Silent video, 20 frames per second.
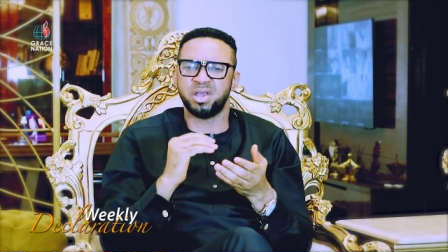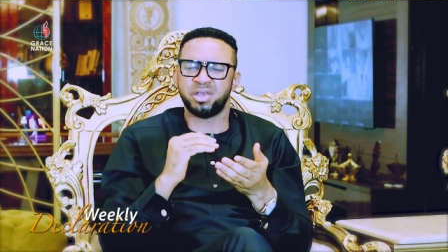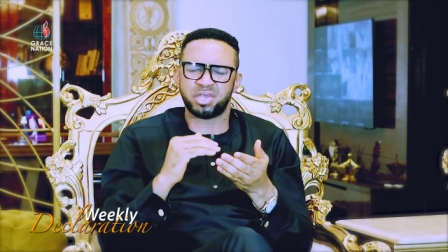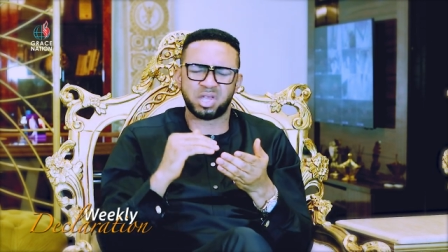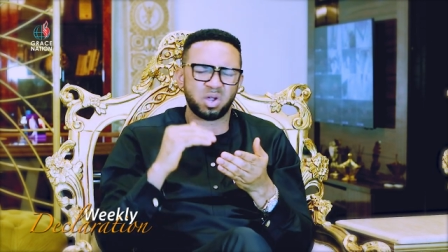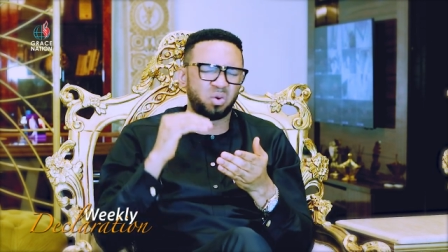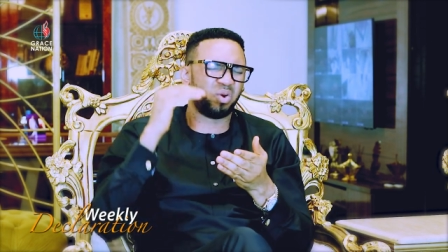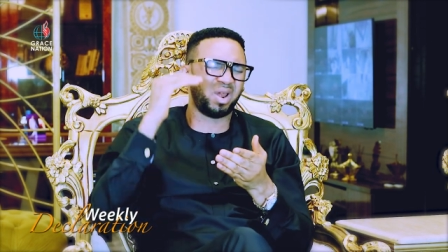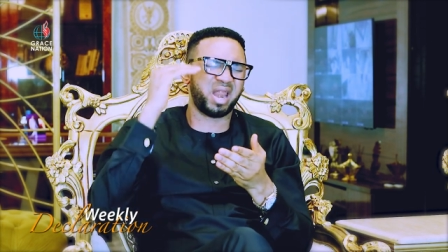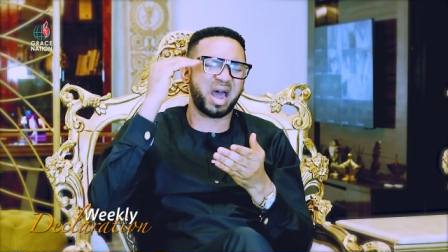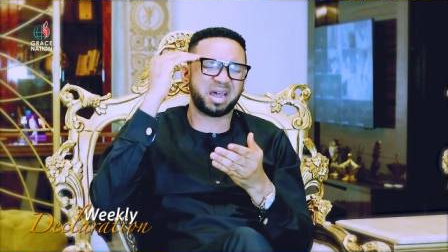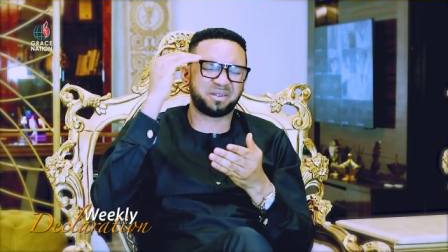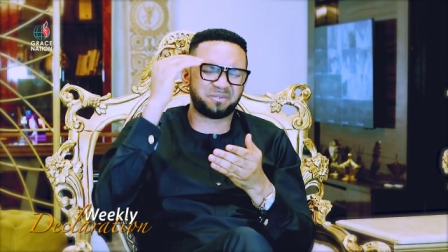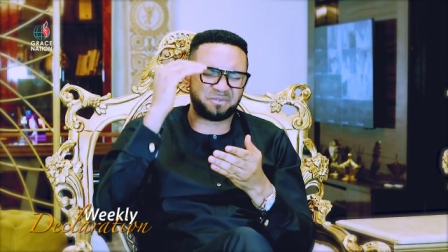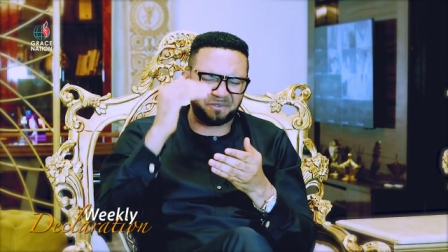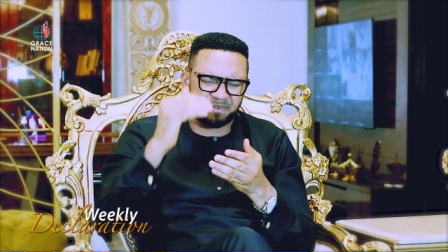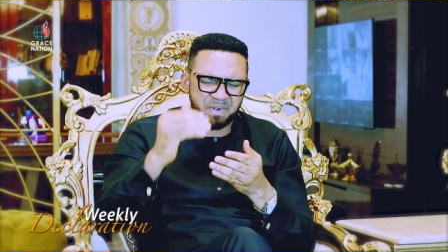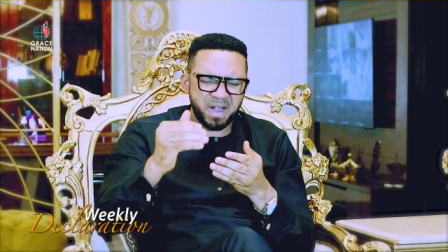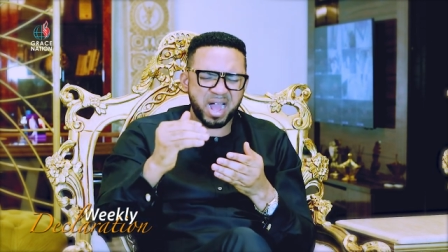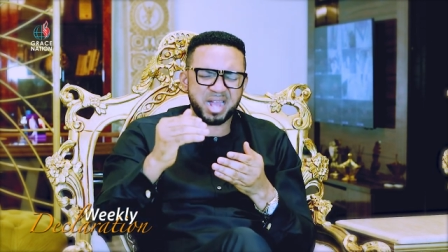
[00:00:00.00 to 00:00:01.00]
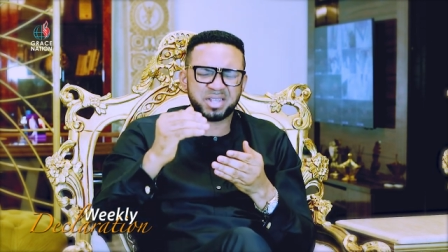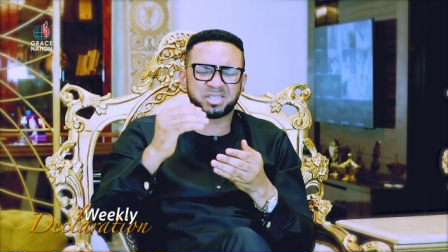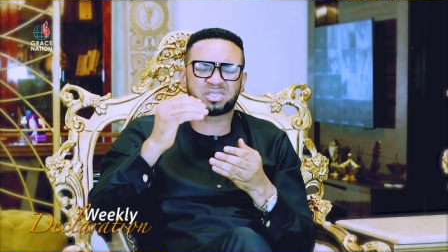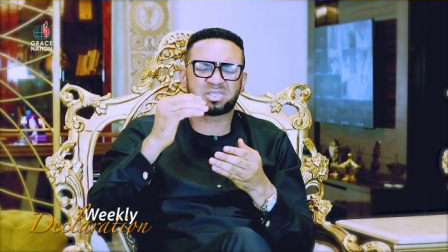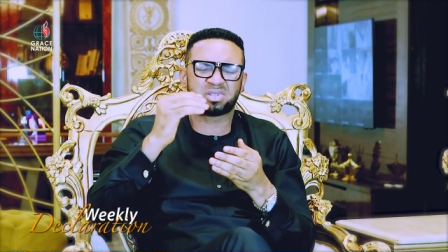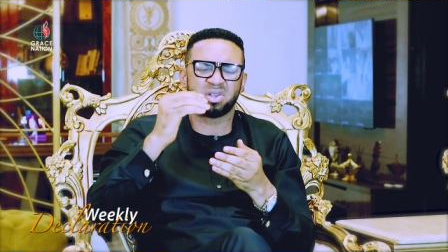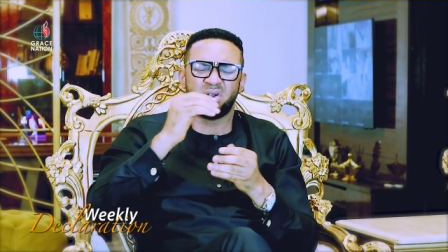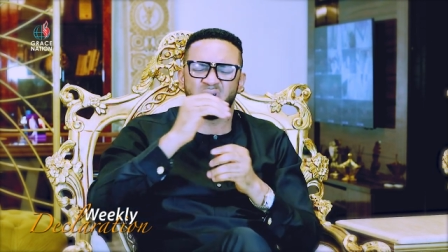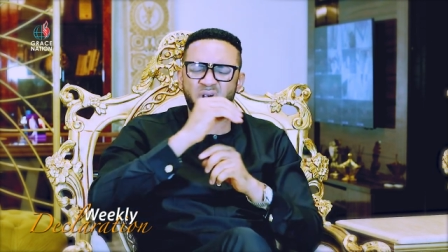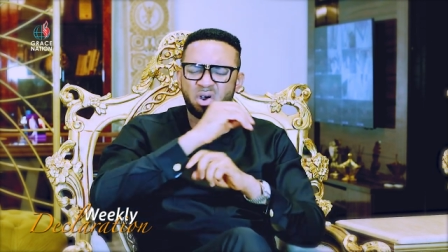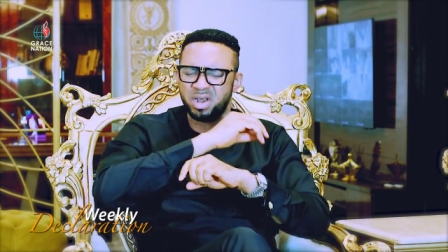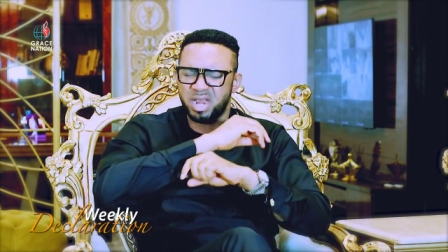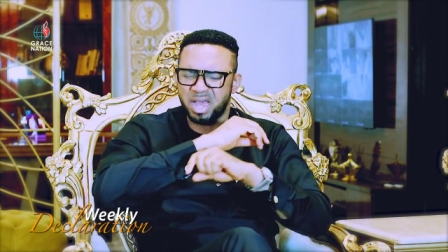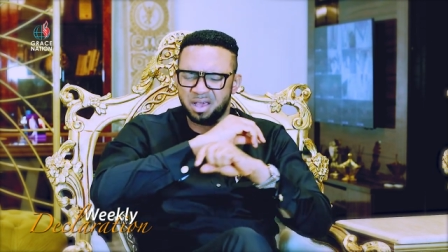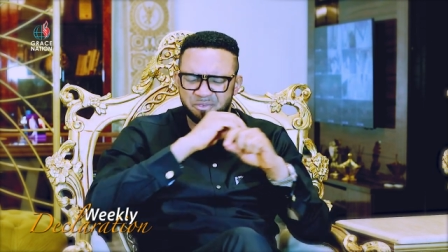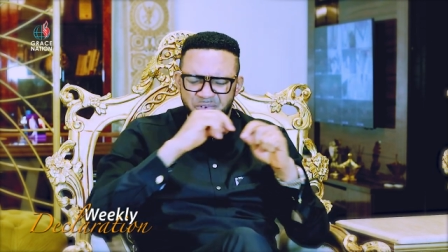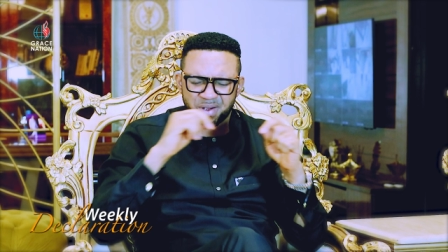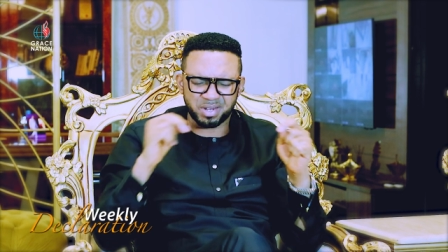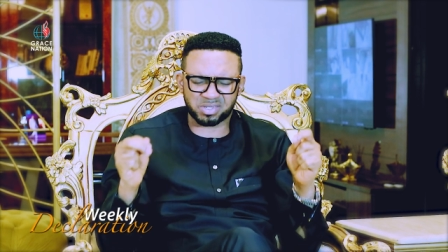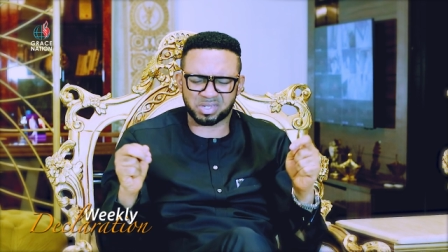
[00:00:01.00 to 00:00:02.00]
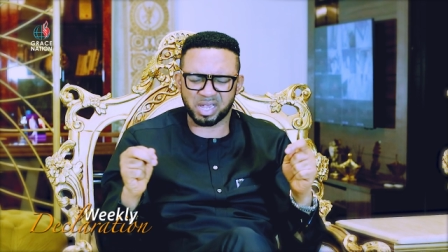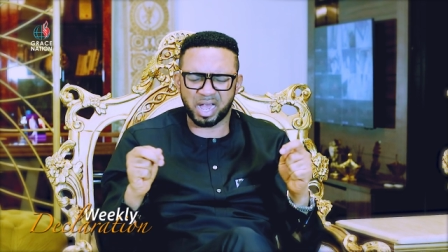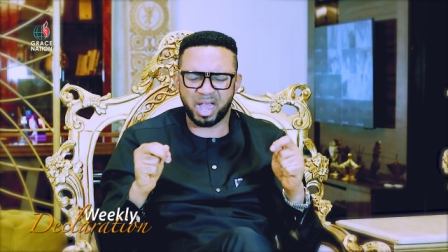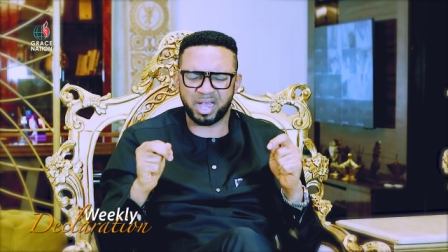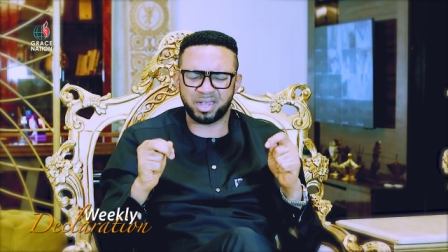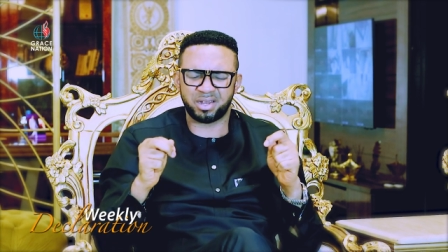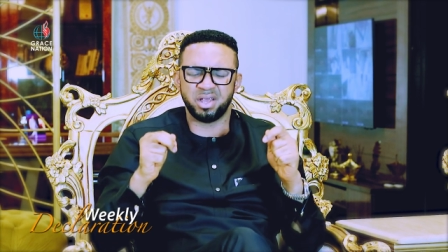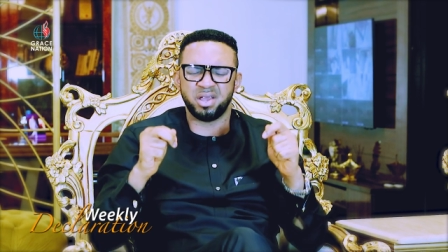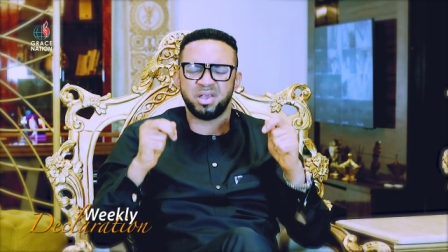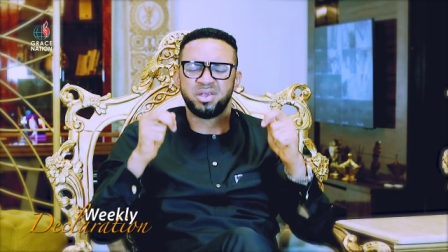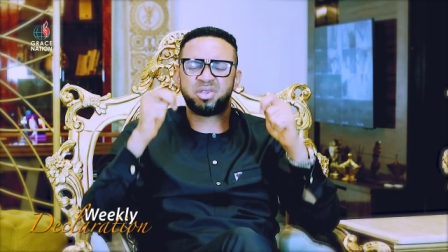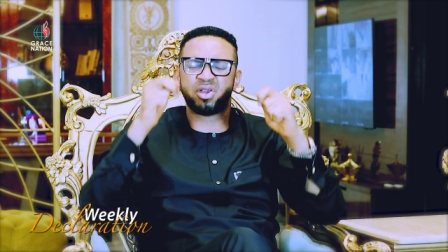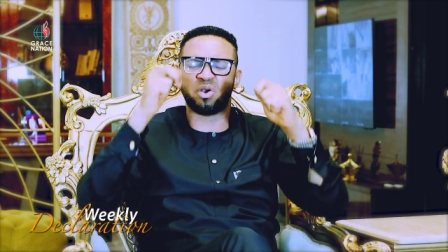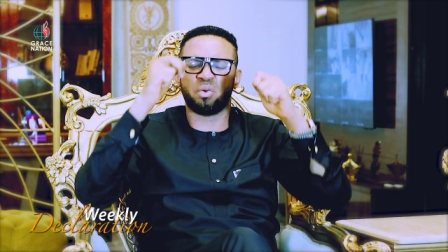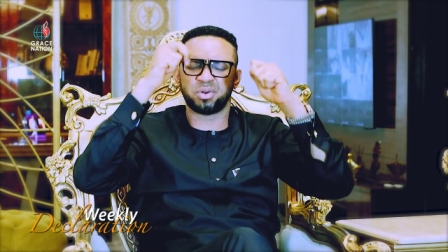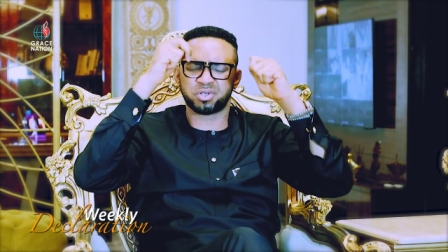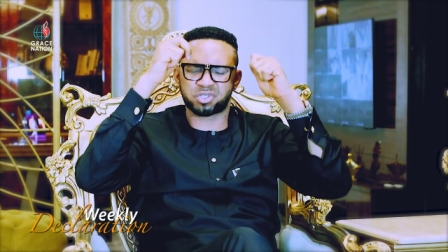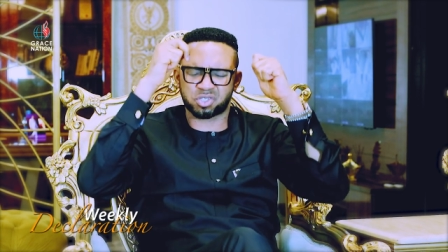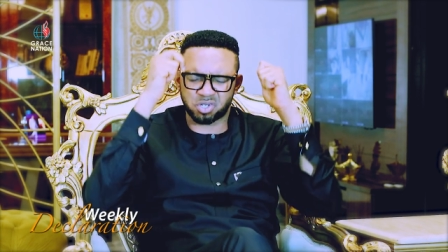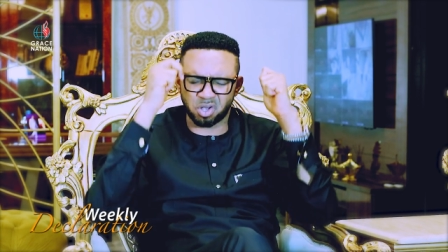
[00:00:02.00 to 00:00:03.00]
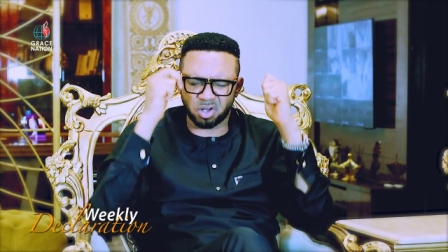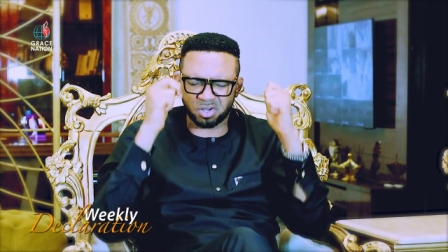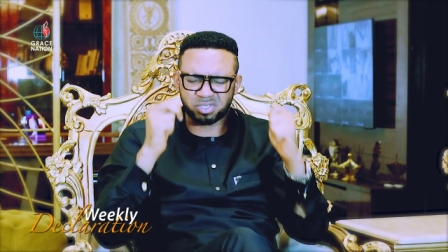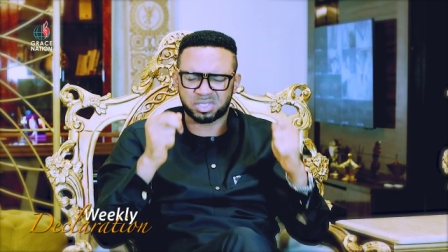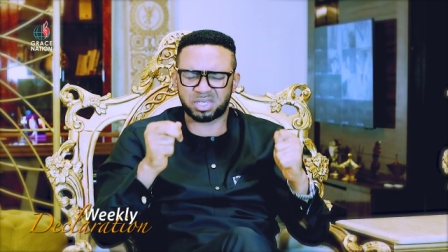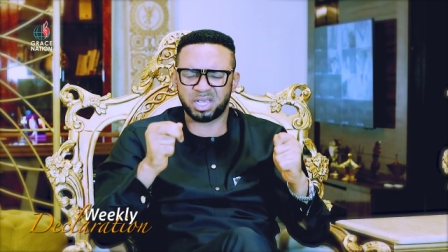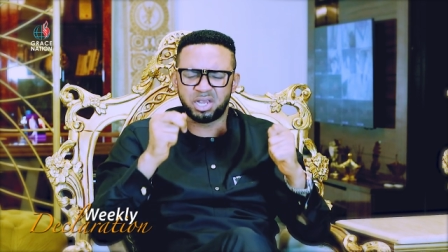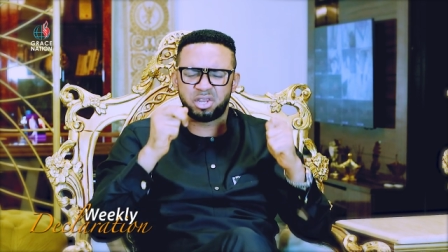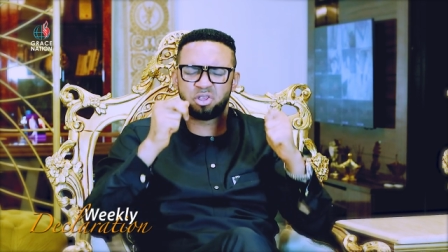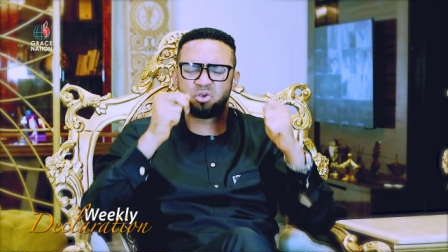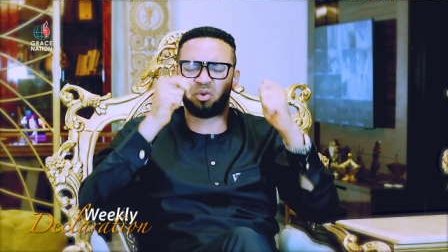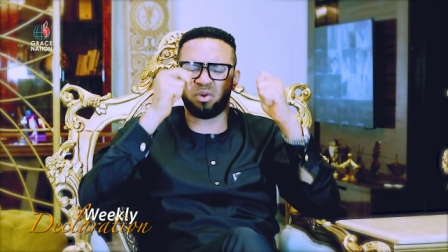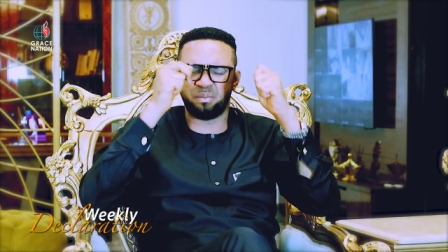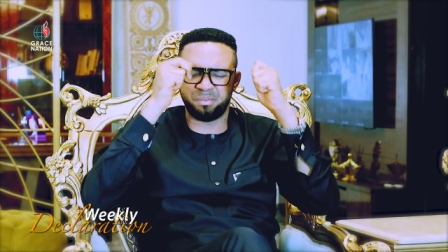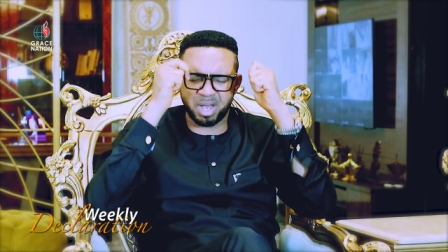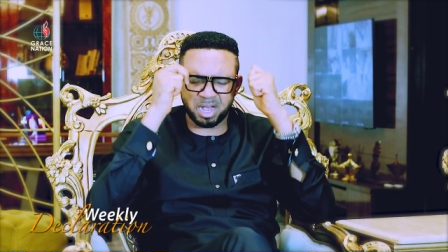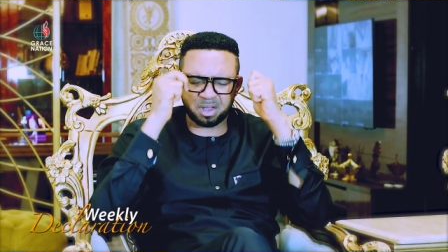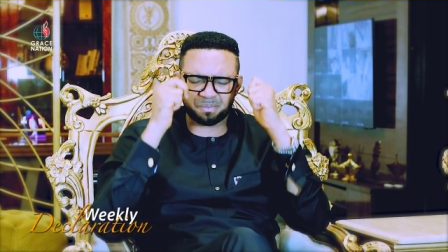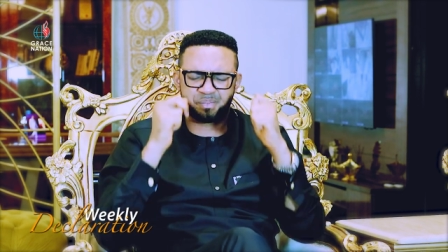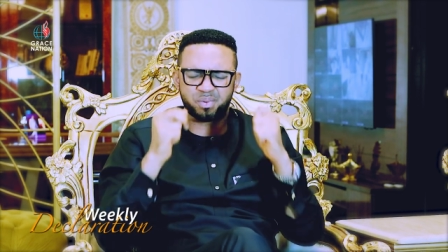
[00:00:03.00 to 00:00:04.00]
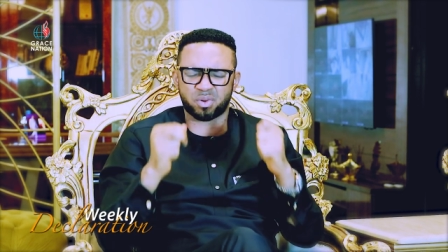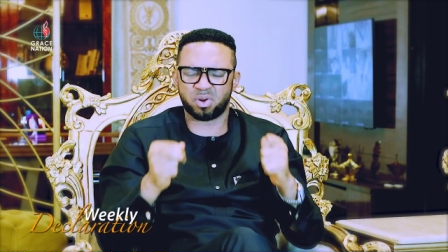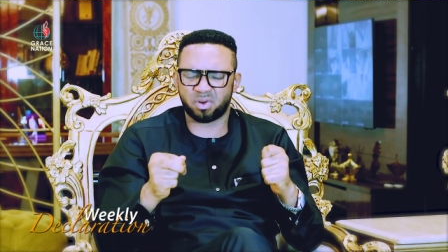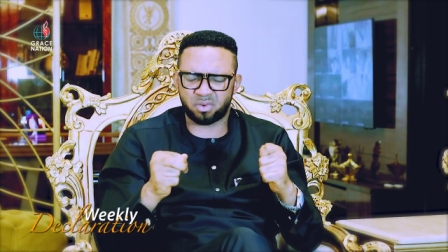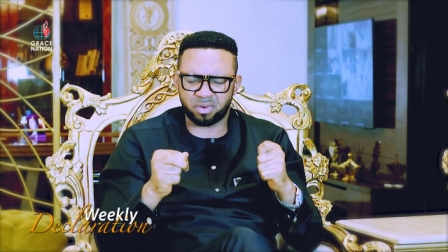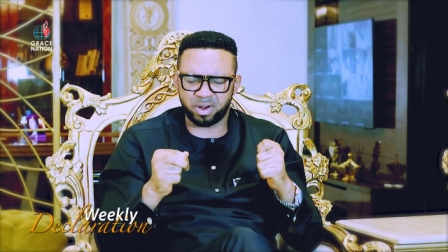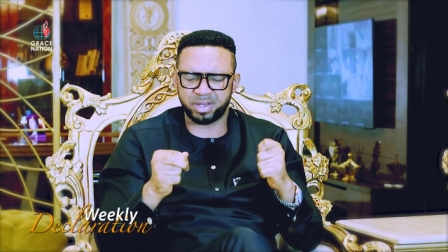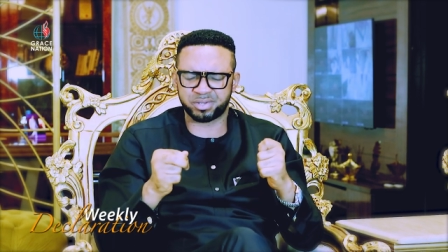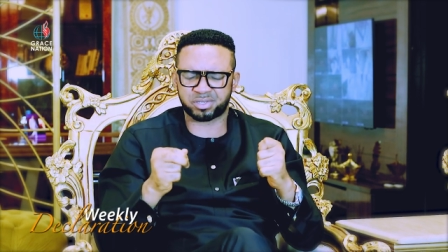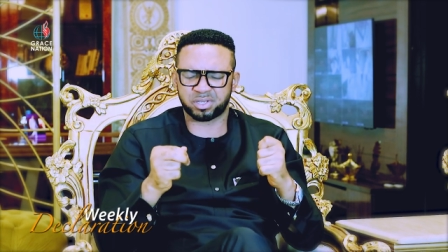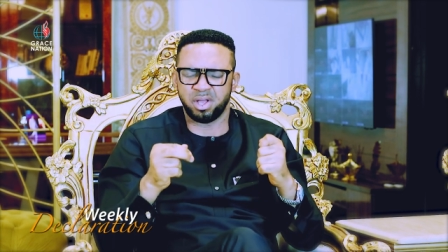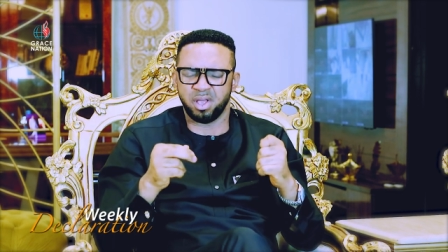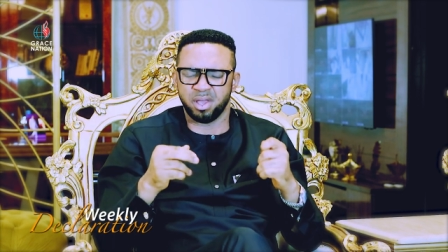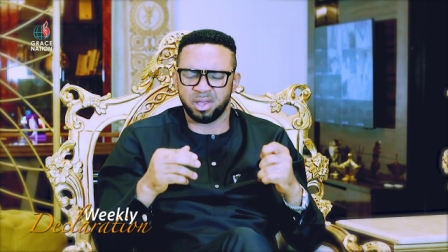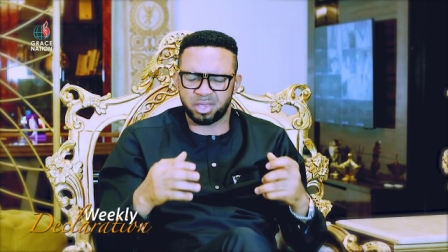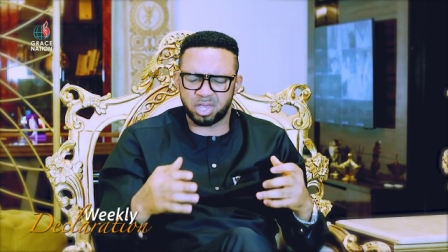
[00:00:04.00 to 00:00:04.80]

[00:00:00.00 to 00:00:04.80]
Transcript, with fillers: You will advance on every side, you will succeed, you will make progress,